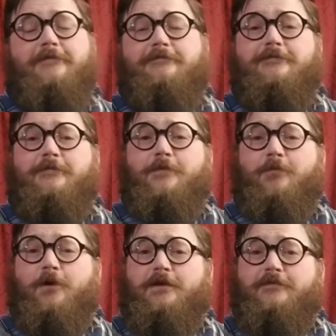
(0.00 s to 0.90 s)
from the
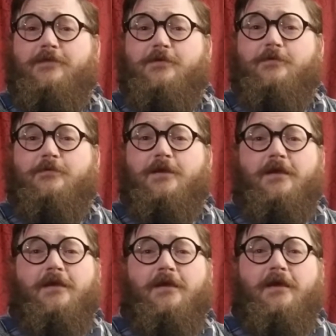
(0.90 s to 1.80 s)
point of view
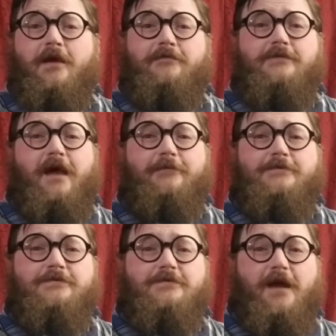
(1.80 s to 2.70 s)
of Thomas
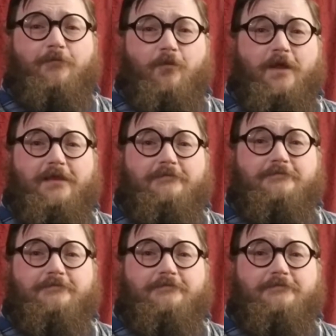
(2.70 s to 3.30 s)
Cromwell.